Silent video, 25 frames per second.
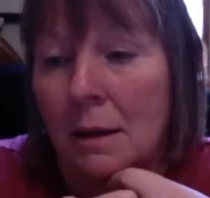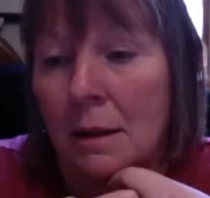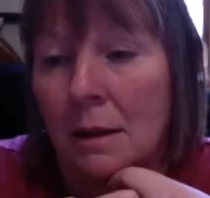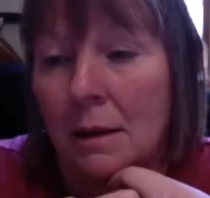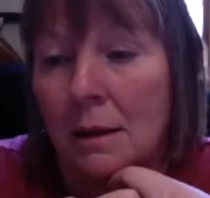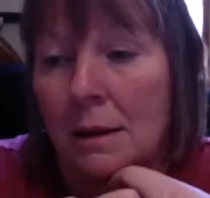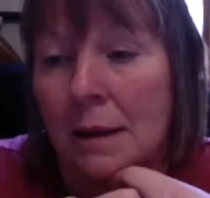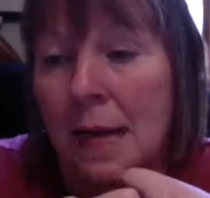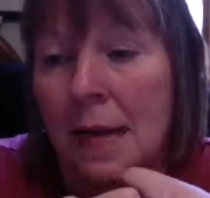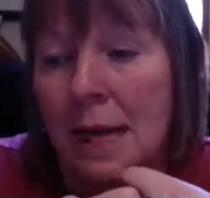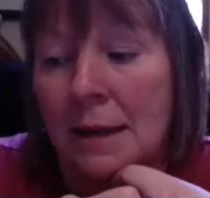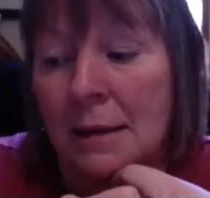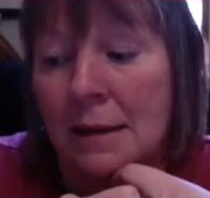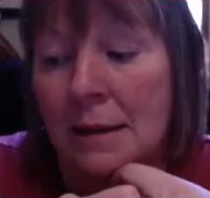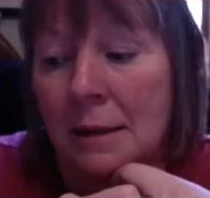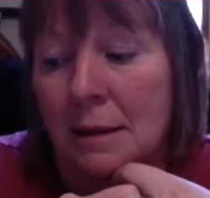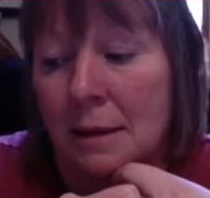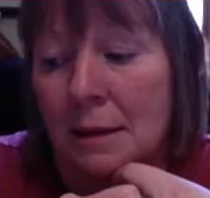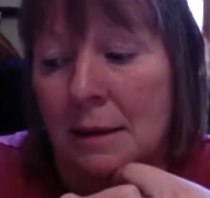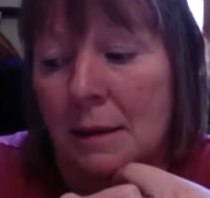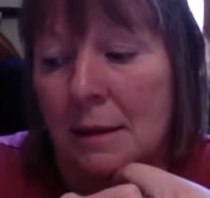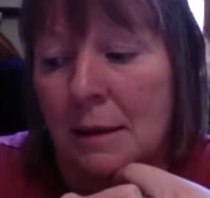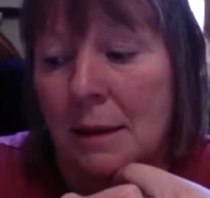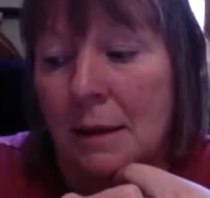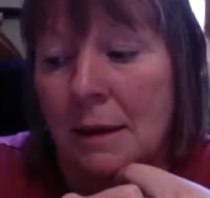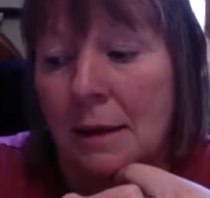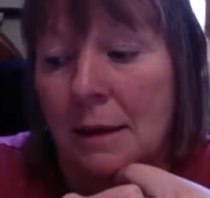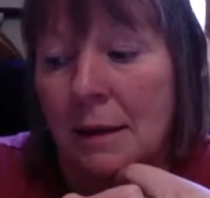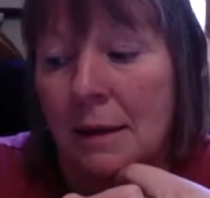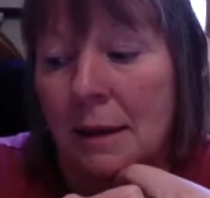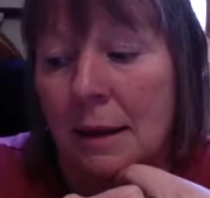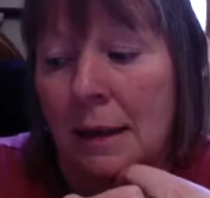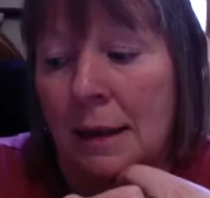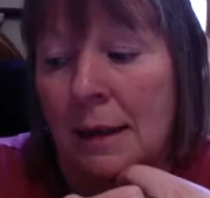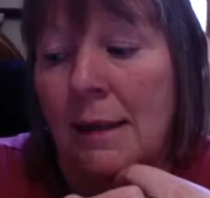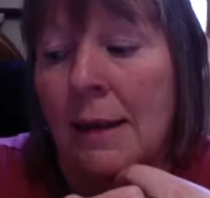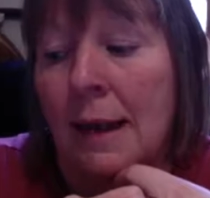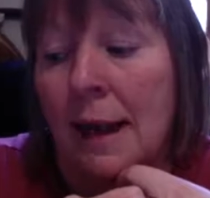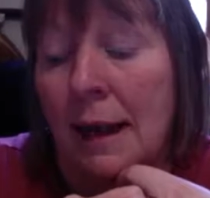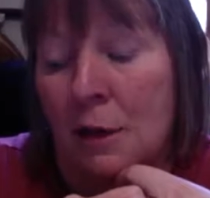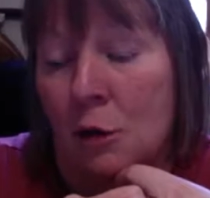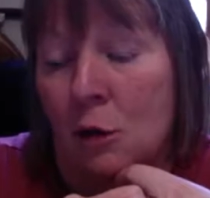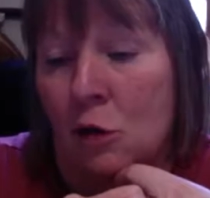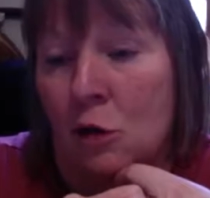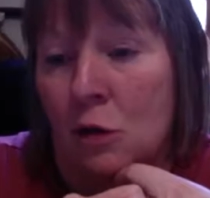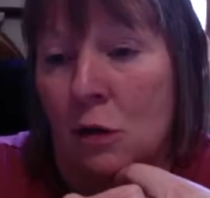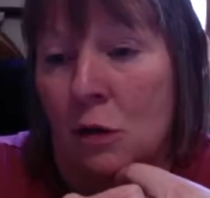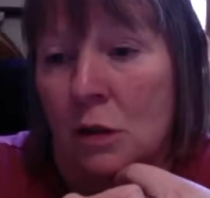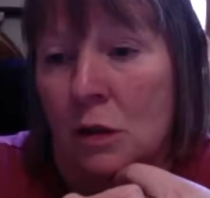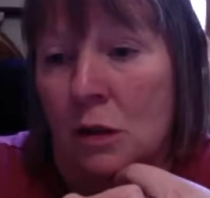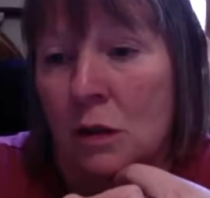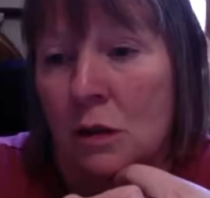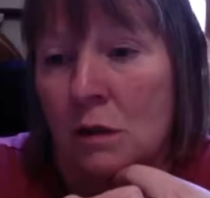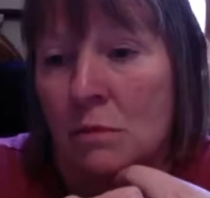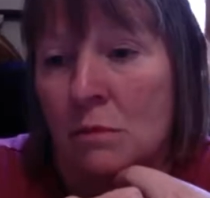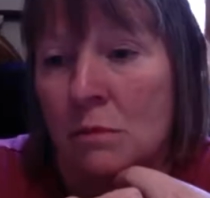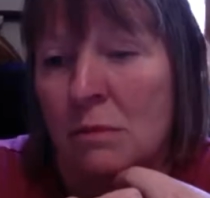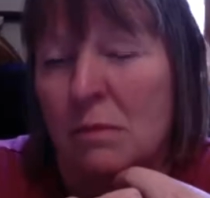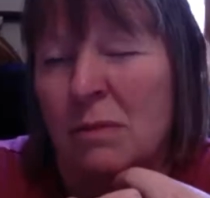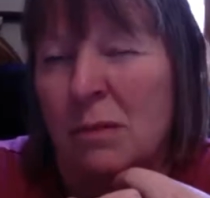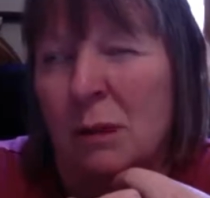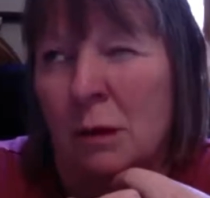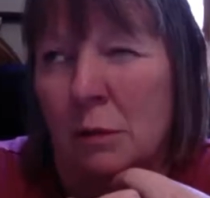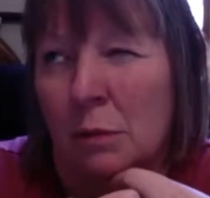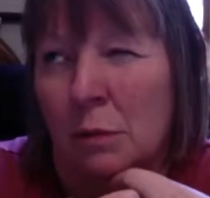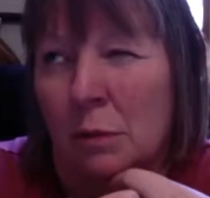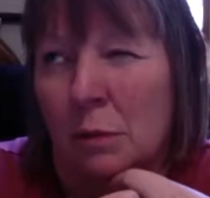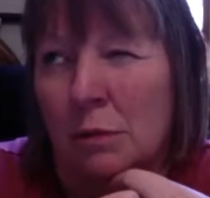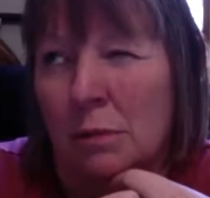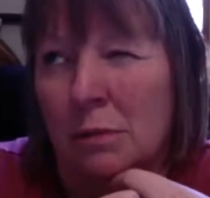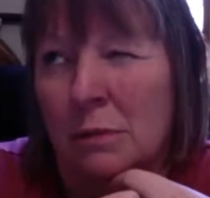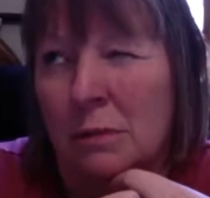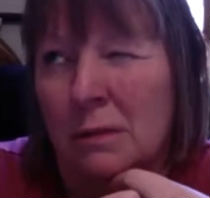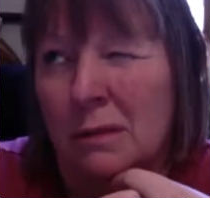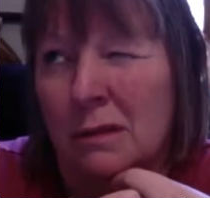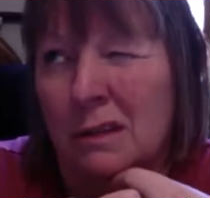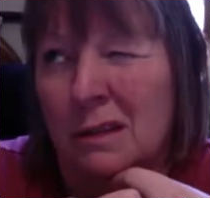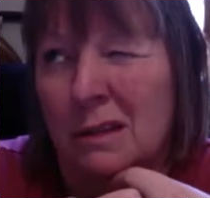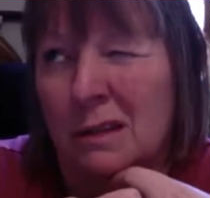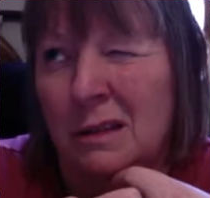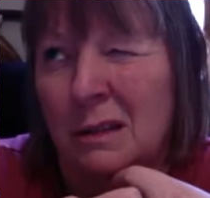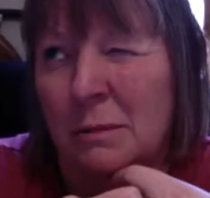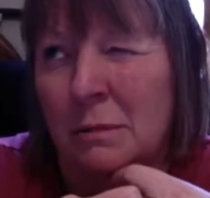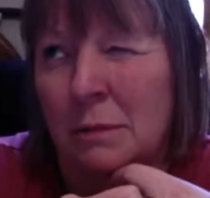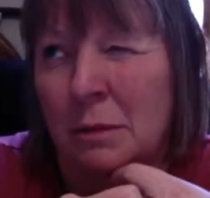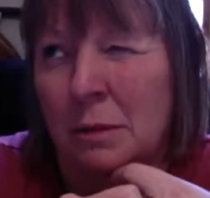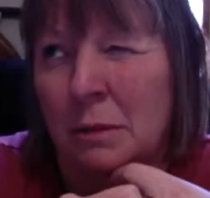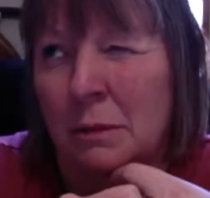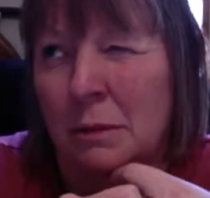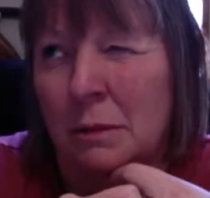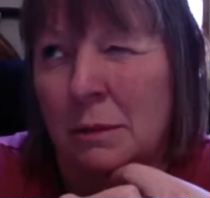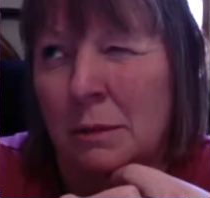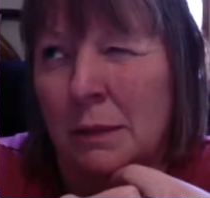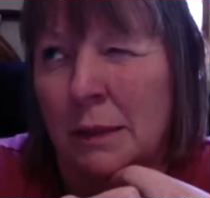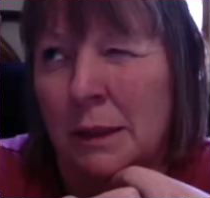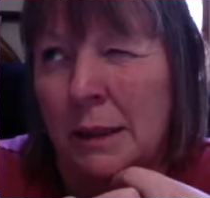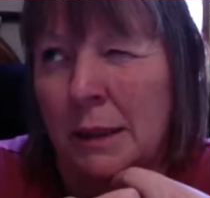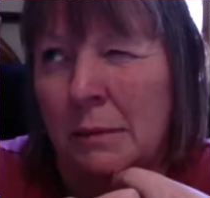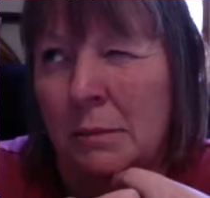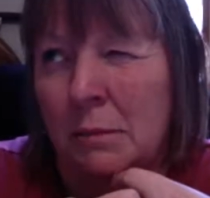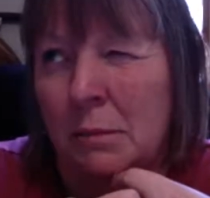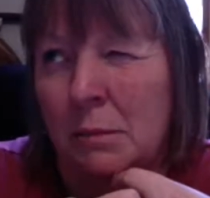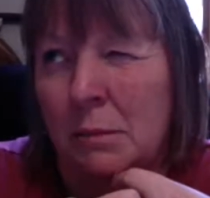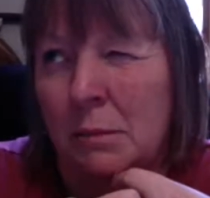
Then, in that order, probably.